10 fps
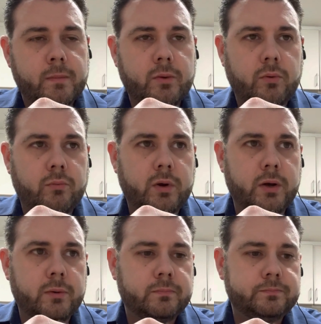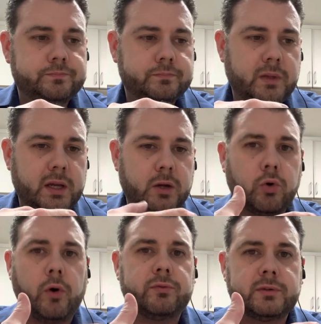When we're
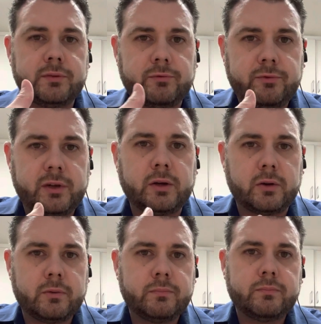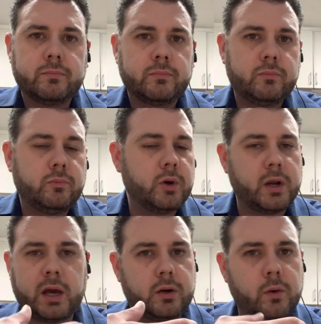engulfed in fear, we're
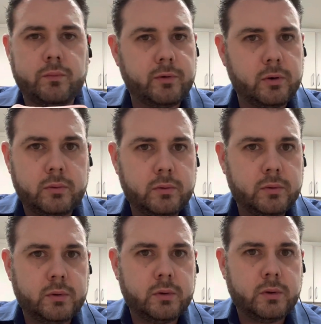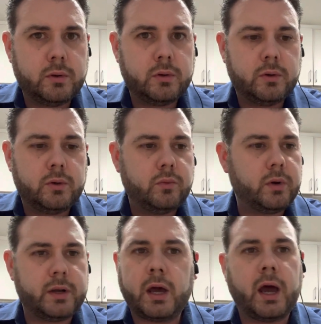not hopeful. We're
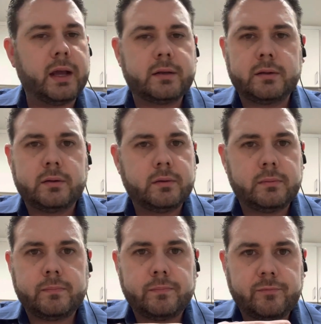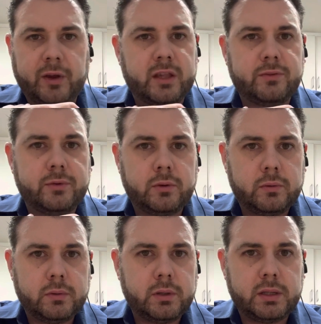not faithful
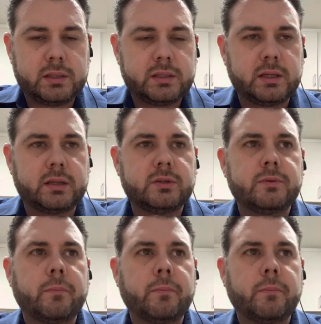in a sense.